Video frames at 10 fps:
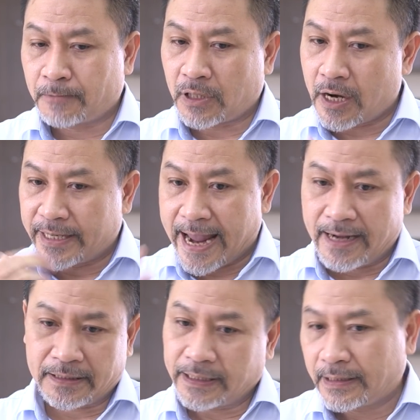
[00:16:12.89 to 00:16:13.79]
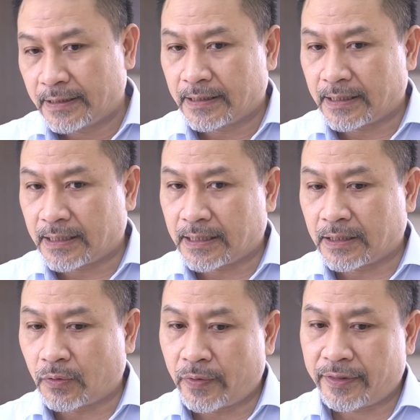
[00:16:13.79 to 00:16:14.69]
connect
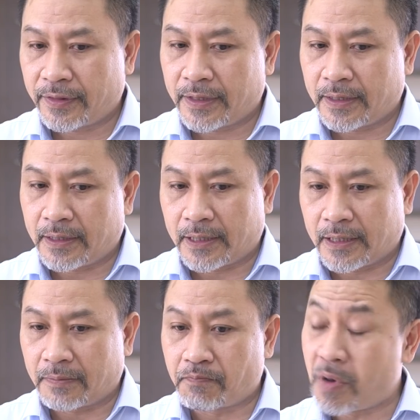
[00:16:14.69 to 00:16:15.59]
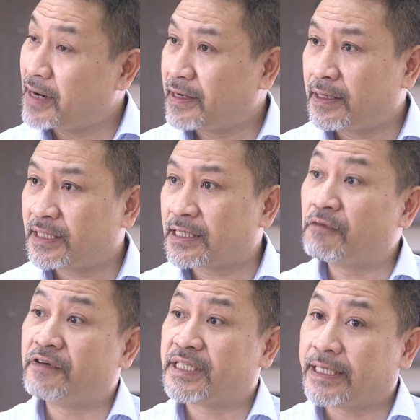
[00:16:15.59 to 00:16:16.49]
with the partners
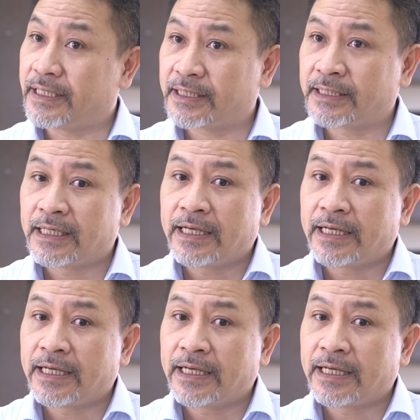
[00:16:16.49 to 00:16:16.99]
overseas.